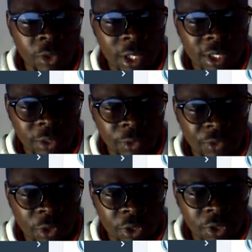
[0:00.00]
You can see we've
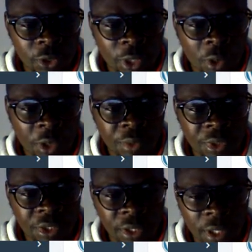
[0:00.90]
now installed a
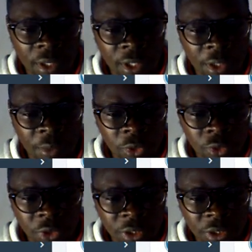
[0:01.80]
WordPress theme onto
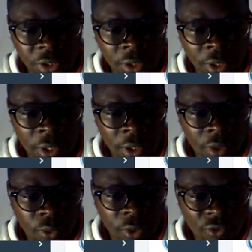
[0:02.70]
this.
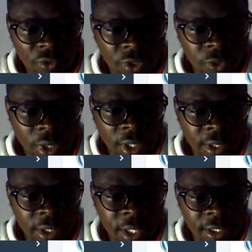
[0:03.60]
We have this
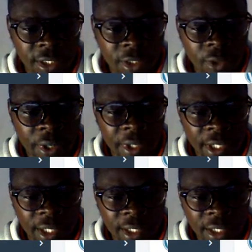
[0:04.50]
one as the
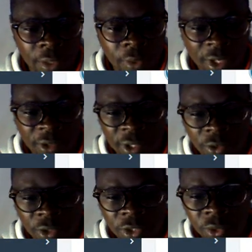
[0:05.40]
URL, and then we have now
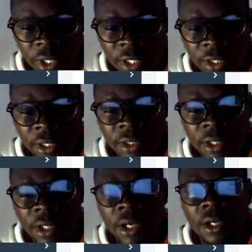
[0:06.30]
this one as the
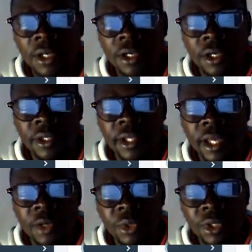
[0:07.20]

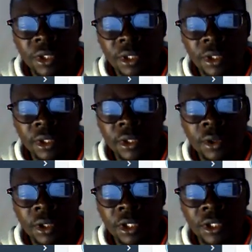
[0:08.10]
admin
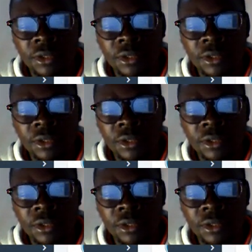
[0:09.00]
login.